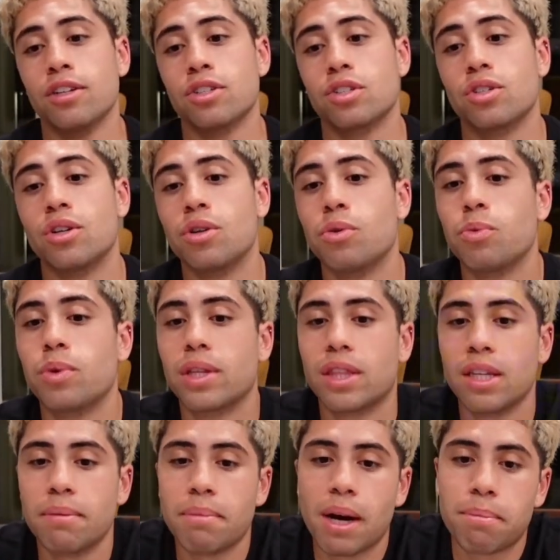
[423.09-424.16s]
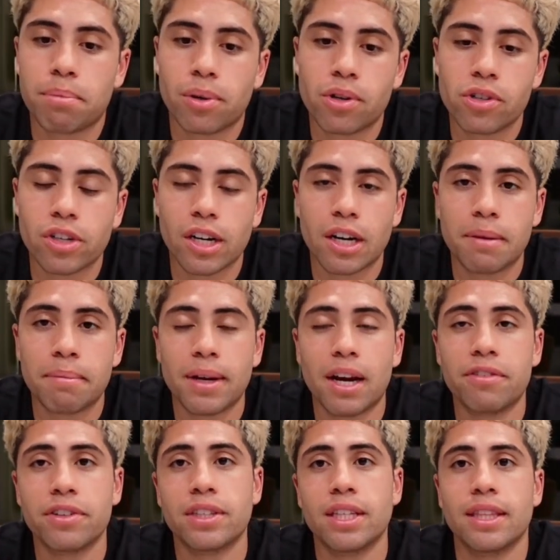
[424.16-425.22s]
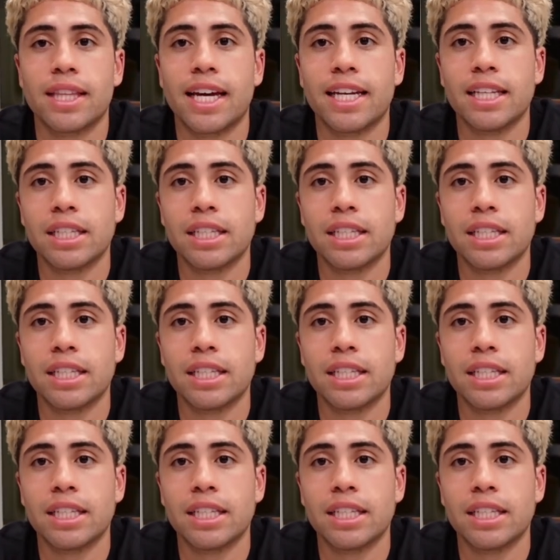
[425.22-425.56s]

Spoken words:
So within my program, everything that it